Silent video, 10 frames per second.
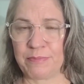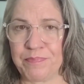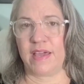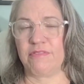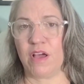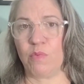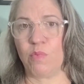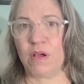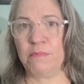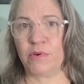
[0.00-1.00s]
Okay, I've got
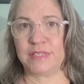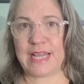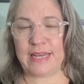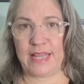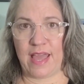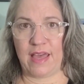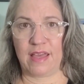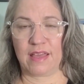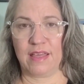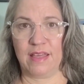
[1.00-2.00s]
one more dining
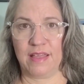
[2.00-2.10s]
hack,